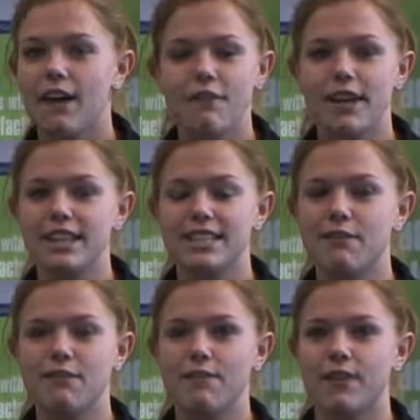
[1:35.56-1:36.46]
I feel as
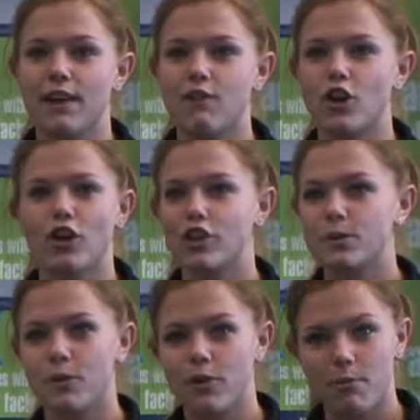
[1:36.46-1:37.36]
if I've got nothing
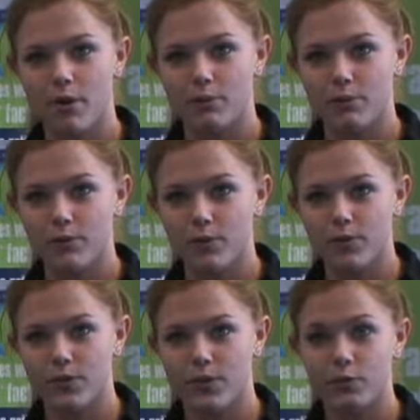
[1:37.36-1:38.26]
to worry about
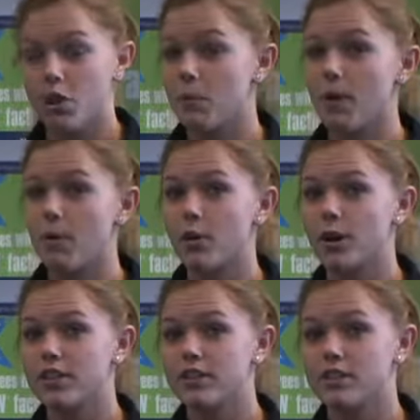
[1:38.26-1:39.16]
no matter what
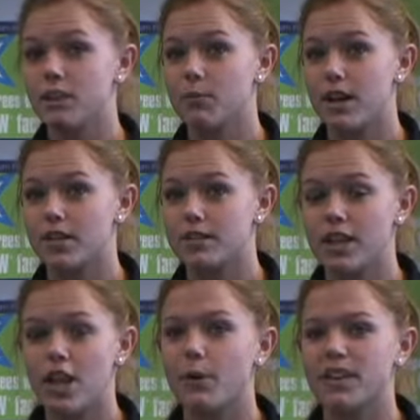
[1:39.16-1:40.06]
questions that can be asked,
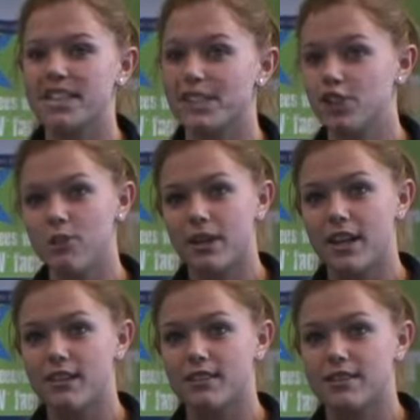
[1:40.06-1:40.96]
I know I can take two
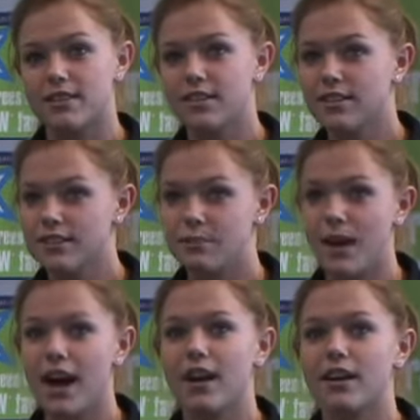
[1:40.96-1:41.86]
minutes, sit
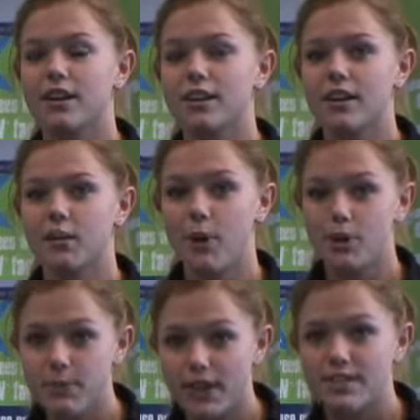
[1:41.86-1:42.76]
back,
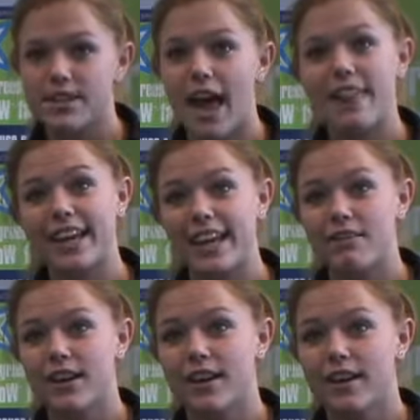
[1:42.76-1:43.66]
compose my answer and then
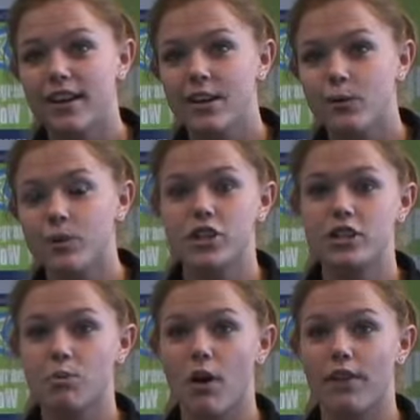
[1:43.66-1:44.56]
give it, which
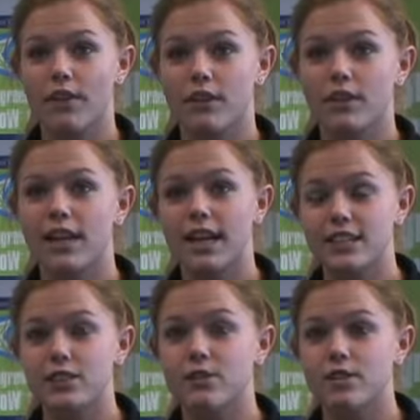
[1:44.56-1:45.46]
is what the
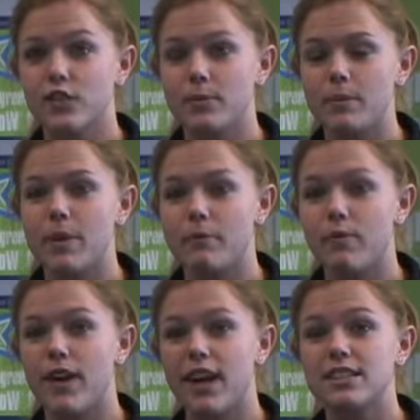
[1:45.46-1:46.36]
lady who interviewed me made me
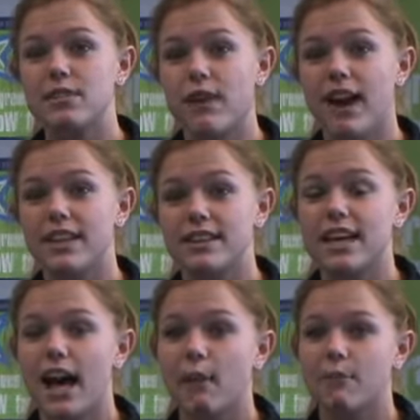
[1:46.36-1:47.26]
feel as if I had the
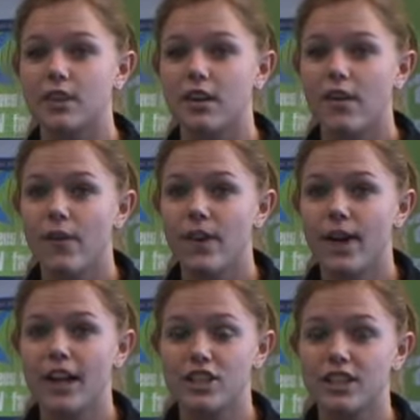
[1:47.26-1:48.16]
time to
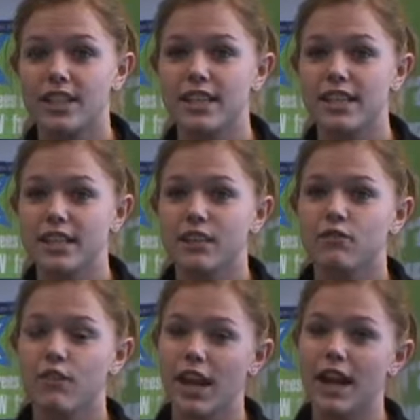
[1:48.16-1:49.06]
actually
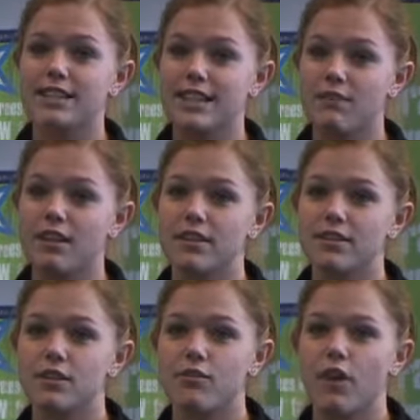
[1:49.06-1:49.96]
relax and give an
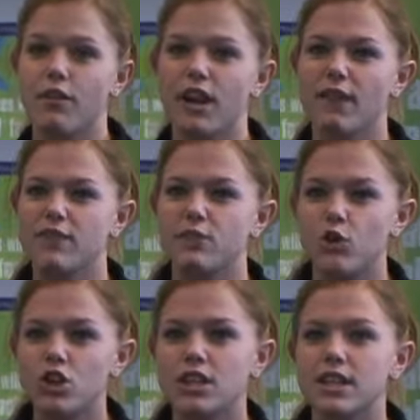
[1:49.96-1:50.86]
answer rather than having to
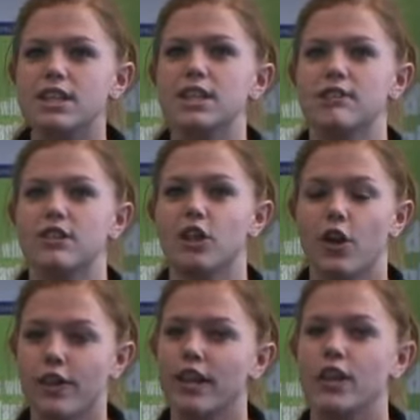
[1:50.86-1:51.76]
rush an answer and
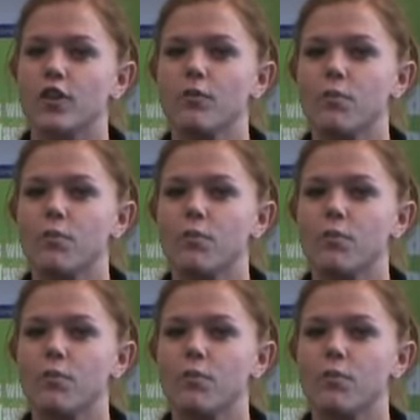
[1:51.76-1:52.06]
not think it through